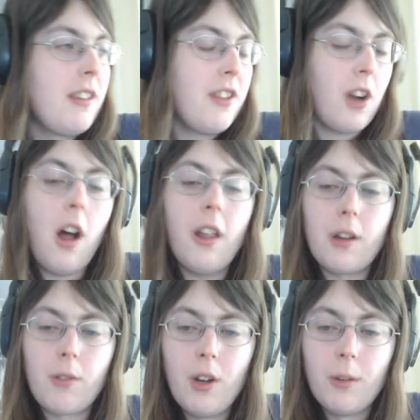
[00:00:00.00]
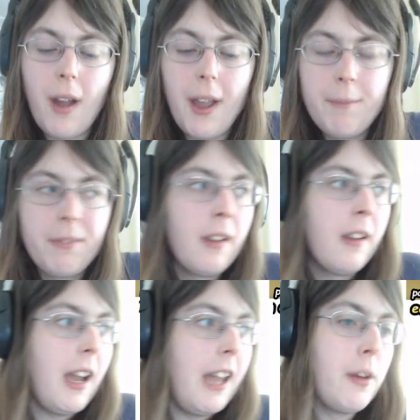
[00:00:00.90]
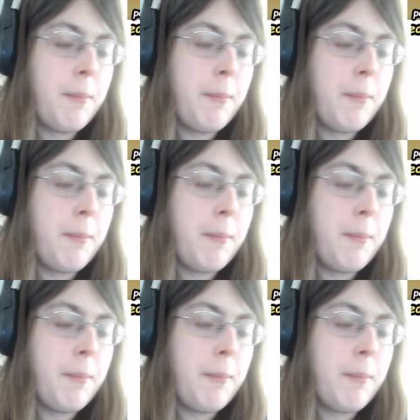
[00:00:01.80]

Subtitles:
They're all in a room, right? And they're